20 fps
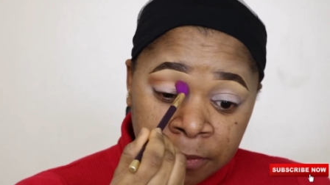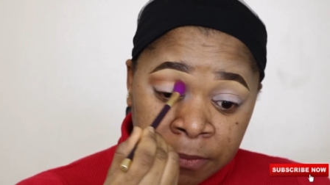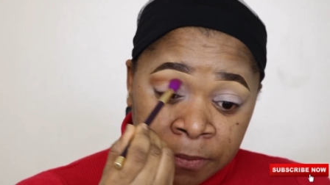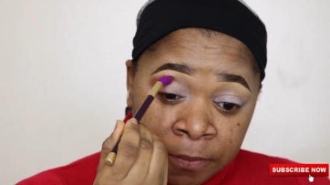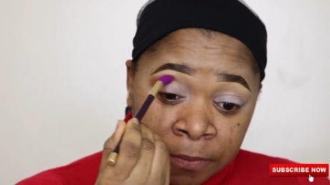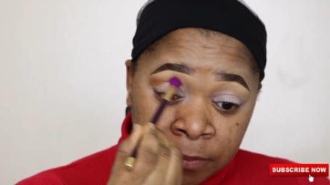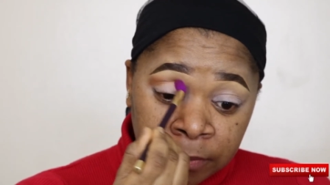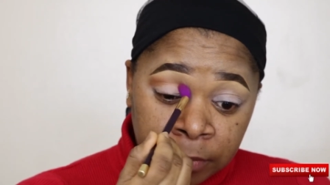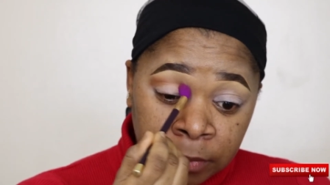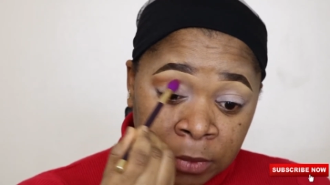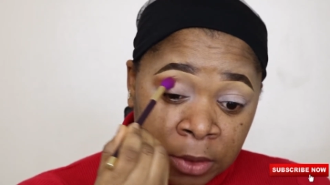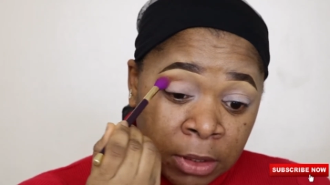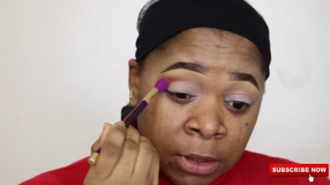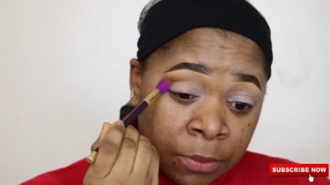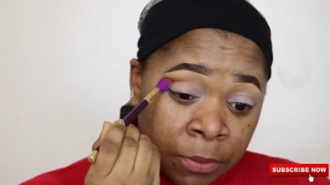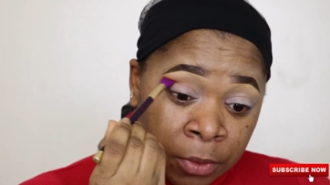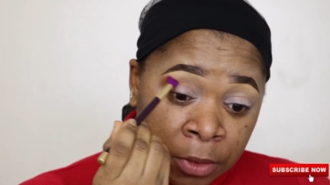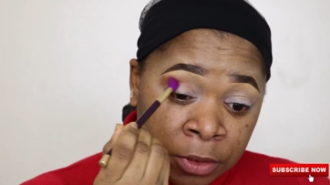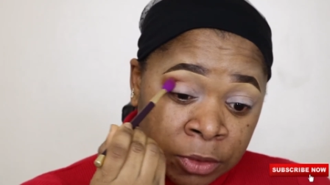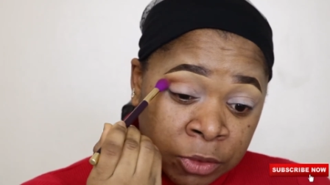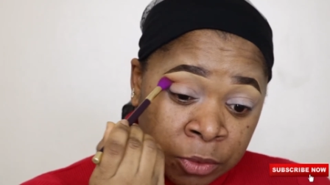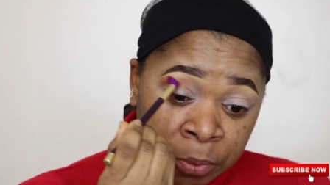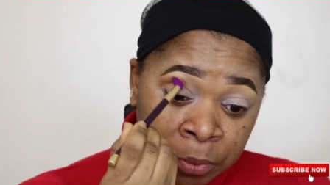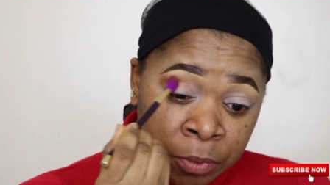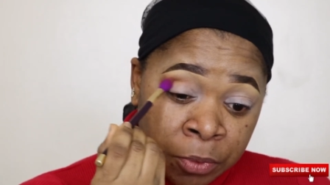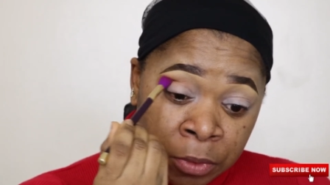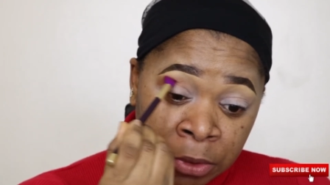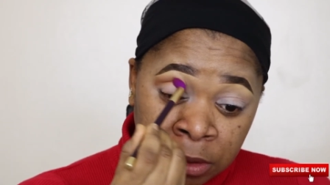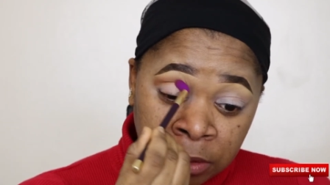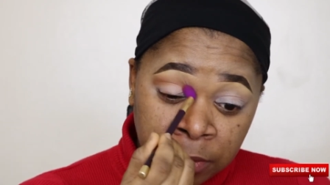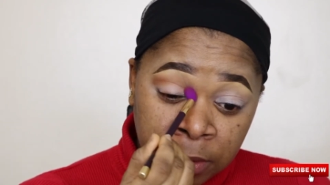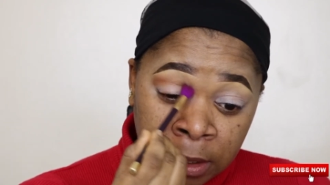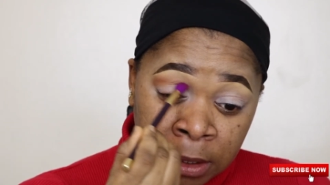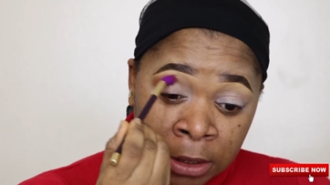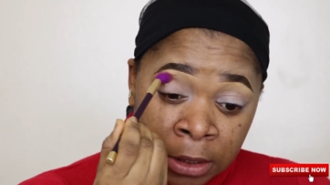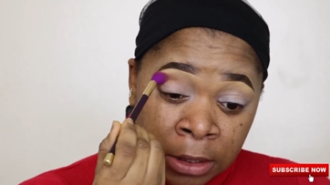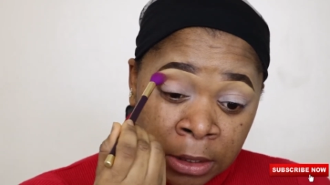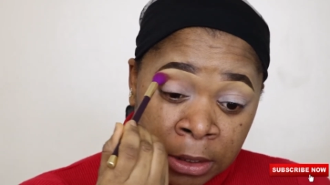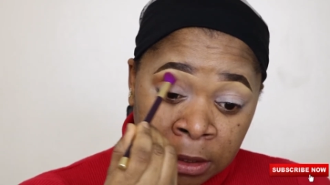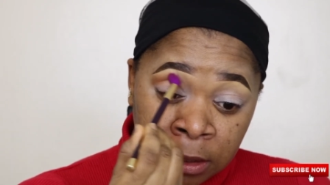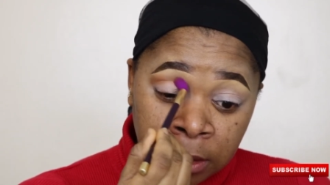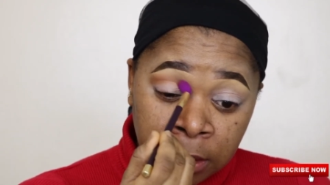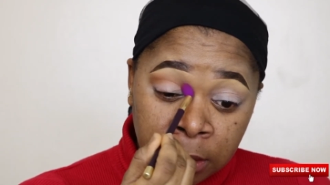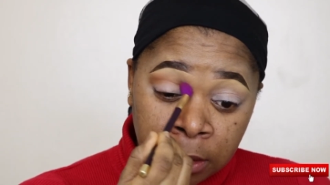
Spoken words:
I'm going to pull it right in.